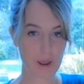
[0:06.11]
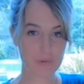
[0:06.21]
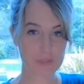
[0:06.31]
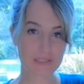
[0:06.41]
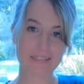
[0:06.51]

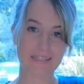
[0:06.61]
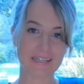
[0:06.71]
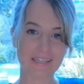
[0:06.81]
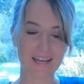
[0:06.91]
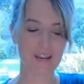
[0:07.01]
house
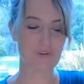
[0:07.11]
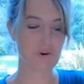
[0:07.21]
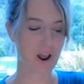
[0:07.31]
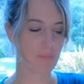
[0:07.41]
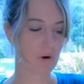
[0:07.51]
cleaning and you
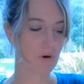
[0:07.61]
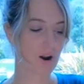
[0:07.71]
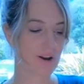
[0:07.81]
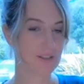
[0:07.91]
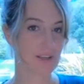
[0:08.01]
come
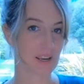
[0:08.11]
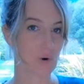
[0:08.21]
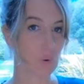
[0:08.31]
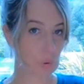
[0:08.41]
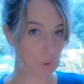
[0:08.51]
across
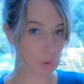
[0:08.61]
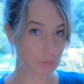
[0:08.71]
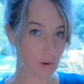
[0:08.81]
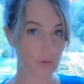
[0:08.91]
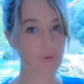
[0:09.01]
an
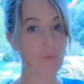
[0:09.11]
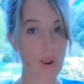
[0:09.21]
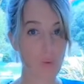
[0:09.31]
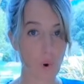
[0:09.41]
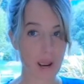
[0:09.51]
old bottle of
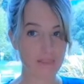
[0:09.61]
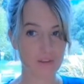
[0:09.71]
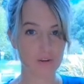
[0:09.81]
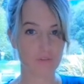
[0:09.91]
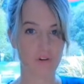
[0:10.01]
white
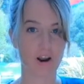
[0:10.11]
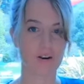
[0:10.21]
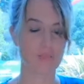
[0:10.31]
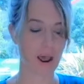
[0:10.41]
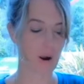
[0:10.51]
wine that you've
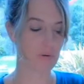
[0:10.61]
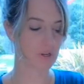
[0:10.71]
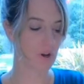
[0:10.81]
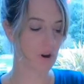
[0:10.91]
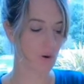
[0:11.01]
forgotten
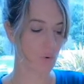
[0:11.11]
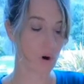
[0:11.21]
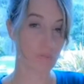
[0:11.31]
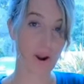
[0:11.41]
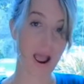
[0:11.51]
about,
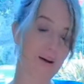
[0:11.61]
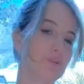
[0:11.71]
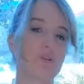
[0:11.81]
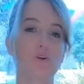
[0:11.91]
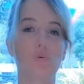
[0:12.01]
or
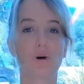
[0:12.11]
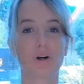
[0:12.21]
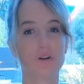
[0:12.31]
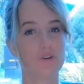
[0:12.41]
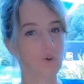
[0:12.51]
perhaps you
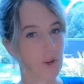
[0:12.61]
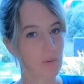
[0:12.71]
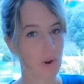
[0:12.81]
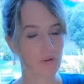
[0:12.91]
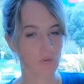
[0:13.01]
were enjoying
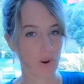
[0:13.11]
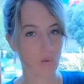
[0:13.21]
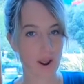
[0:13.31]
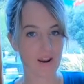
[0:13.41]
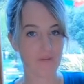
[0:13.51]
a bottle of white
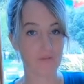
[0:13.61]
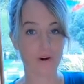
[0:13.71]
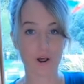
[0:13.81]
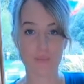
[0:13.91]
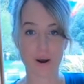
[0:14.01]
wine and
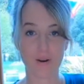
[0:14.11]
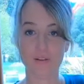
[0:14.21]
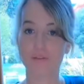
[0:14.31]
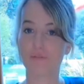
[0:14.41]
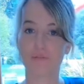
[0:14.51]
forgot about
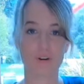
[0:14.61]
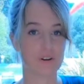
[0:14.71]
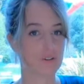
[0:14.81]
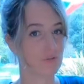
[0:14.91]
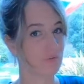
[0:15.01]
it in the
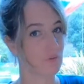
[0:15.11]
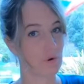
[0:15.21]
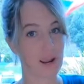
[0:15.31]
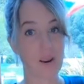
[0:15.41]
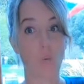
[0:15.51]
fridge
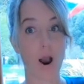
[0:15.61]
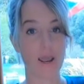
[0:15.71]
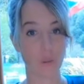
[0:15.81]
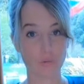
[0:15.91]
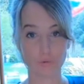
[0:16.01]
for a
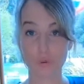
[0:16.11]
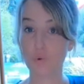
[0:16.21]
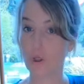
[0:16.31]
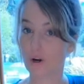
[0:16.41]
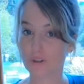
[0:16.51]
while,
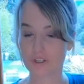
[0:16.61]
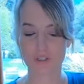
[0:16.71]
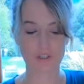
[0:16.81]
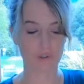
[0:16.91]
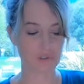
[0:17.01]
too long to
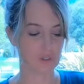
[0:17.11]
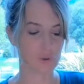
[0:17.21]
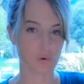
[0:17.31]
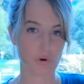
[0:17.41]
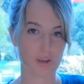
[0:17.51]
still
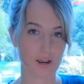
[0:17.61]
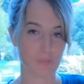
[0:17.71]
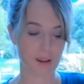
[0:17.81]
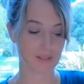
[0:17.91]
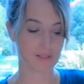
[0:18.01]
enjoy
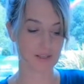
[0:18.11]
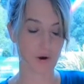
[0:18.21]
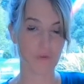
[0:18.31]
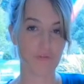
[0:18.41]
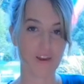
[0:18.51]
by
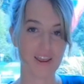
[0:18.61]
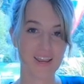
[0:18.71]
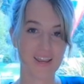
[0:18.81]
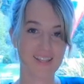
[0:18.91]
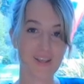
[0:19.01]
itself,
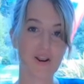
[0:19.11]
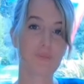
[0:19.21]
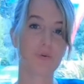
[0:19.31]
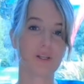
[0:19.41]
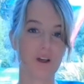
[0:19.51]
it's not a
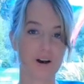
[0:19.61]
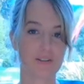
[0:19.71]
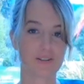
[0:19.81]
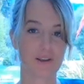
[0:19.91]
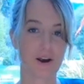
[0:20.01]
complete
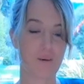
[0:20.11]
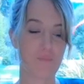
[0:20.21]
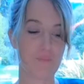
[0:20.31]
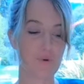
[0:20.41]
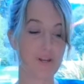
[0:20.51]
loss.
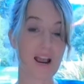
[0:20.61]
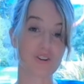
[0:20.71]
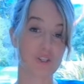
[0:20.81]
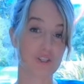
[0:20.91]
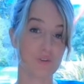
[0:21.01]
You can
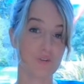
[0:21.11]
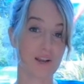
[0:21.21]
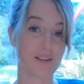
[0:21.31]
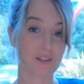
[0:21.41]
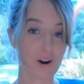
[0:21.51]
actually use
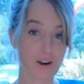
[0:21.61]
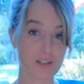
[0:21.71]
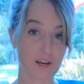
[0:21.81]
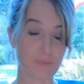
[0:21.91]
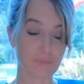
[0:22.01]
it as a
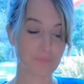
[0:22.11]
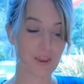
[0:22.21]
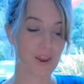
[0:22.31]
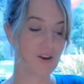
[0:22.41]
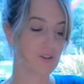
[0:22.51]
cocktail.
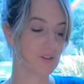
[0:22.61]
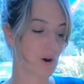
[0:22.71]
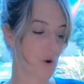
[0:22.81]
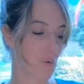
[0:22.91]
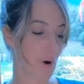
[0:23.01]

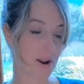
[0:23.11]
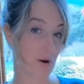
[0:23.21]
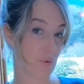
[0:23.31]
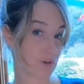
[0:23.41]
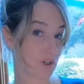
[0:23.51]
So right
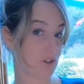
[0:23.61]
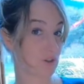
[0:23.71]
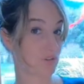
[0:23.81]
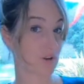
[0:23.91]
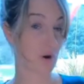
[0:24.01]
now we're into
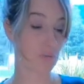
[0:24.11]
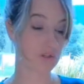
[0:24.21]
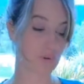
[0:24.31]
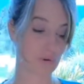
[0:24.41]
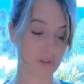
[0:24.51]
conserving our
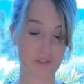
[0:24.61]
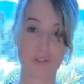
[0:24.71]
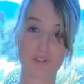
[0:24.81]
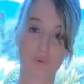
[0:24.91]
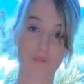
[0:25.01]

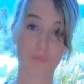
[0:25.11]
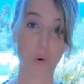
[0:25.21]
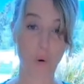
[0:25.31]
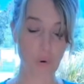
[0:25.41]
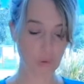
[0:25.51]
resources. So we've
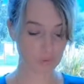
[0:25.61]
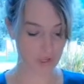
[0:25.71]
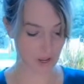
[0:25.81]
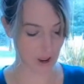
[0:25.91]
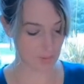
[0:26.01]
pulled
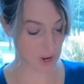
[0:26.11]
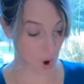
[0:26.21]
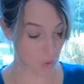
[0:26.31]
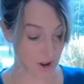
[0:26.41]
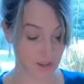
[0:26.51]
an
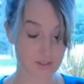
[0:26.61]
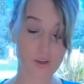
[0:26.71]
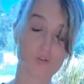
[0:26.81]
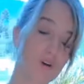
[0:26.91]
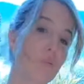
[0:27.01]
09
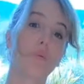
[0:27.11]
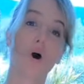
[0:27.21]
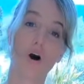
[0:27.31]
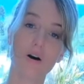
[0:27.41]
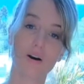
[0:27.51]
Sauvignon
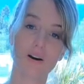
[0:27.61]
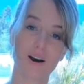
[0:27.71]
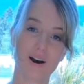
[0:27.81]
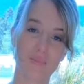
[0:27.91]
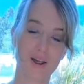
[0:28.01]
Blanc
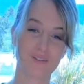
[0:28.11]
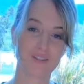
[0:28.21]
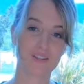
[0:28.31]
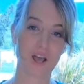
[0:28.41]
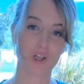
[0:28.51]
out of
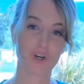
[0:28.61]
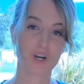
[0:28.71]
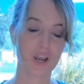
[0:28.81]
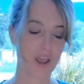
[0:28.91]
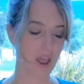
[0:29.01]
the
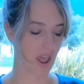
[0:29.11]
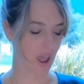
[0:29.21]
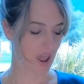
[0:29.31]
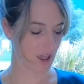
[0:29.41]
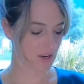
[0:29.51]
cellar.
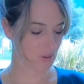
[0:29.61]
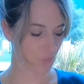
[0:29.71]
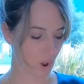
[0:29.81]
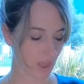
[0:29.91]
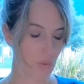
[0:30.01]

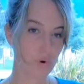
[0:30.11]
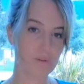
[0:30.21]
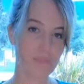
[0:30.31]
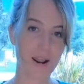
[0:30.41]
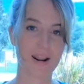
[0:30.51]
And while I
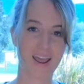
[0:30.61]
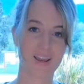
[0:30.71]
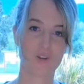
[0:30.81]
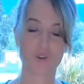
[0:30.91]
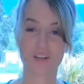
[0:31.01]
wouldn't bat an
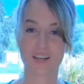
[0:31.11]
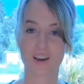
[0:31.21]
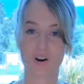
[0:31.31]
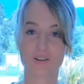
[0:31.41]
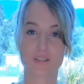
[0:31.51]
eye at
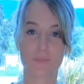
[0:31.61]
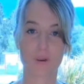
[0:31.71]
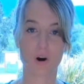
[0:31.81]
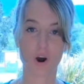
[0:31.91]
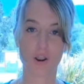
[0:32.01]
drinking our
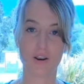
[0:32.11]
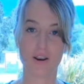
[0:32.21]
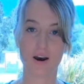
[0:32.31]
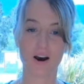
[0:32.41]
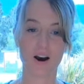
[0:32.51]

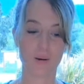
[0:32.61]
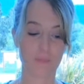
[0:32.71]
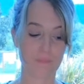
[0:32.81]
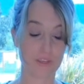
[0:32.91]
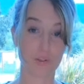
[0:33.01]

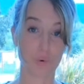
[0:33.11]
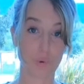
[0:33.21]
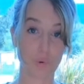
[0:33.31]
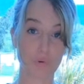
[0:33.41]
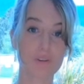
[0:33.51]
Semillon this
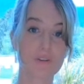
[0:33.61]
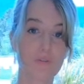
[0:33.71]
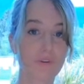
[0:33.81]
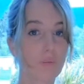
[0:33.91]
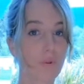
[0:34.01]
old, the
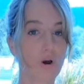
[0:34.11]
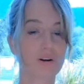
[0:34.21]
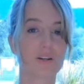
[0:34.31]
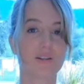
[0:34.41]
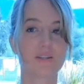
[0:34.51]
Sauvignon
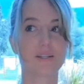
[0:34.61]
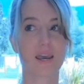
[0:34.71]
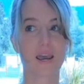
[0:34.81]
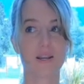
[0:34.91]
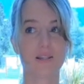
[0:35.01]
Blanc does
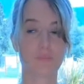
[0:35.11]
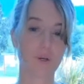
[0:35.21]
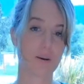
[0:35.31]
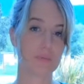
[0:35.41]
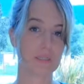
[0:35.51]
tend
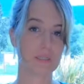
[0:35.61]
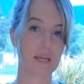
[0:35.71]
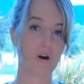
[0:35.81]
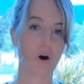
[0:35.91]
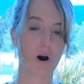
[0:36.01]
sometimes to
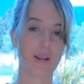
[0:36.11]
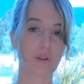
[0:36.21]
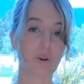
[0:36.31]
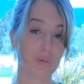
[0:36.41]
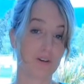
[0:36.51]
take on
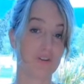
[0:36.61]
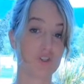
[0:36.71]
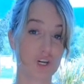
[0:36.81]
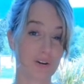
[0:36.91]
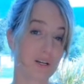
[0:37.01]
a little bit of a
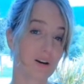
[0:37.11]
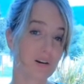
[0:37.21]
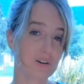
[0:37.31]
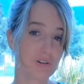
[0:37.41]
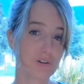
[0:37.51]
sherry
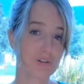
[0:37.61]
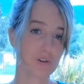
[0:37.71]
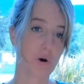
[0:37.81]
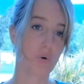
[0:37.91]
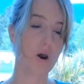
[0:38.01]
character.
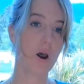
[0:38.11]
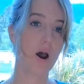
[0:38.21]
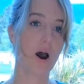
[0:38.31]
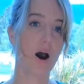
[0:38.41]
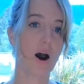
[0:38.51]
So
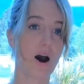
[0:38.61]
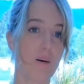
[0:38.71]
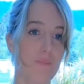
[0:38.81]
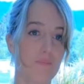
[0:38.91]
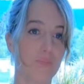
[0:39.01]

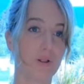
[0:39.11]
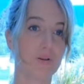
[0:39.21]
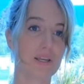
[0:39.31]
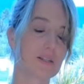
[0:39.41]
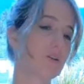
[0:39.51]

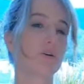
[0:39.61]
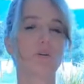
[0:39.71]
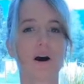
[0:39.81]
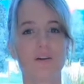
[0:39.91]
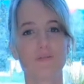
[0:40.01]
it gets a
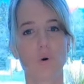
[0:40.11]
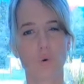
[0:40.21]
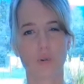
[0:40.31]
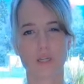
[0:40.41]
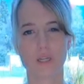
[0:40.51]
little kind of
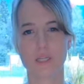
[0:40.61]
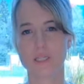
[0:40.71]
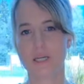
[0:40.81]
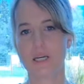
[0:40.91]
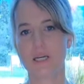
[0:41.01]

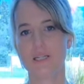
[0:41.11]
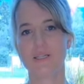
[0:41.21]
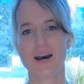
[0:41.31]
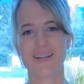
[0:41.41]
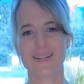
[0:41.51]
golden
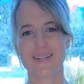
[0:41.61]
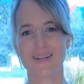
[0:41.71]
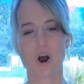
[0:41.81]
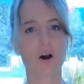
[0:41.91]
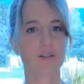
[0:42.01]
and
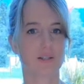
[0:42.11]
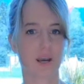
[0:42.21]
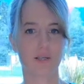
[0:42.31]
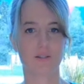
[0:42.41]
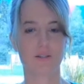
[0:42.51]
nutty and
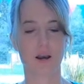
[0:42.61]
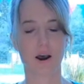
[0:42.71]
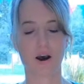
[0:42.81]
oxidized.